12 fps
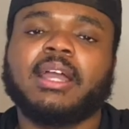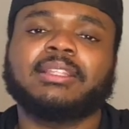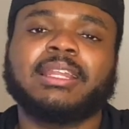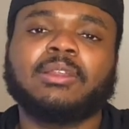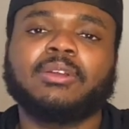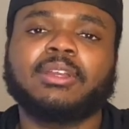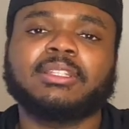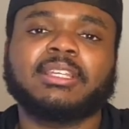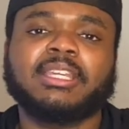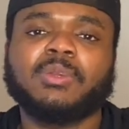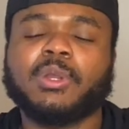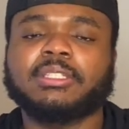and then I look at the
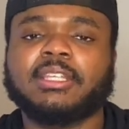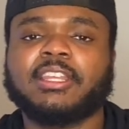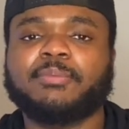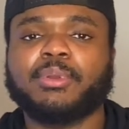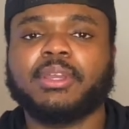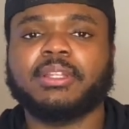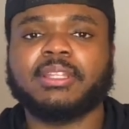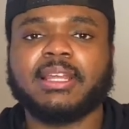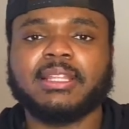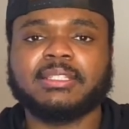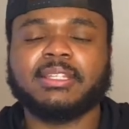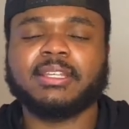keywords that they put in their
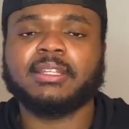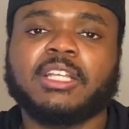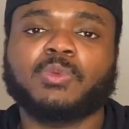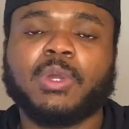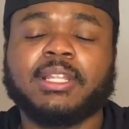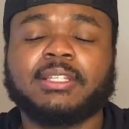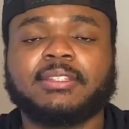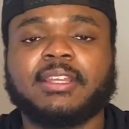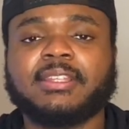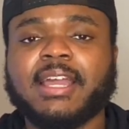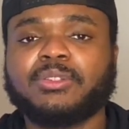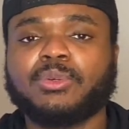listing as well as their
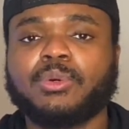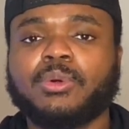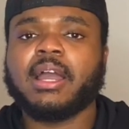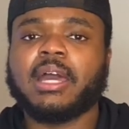title.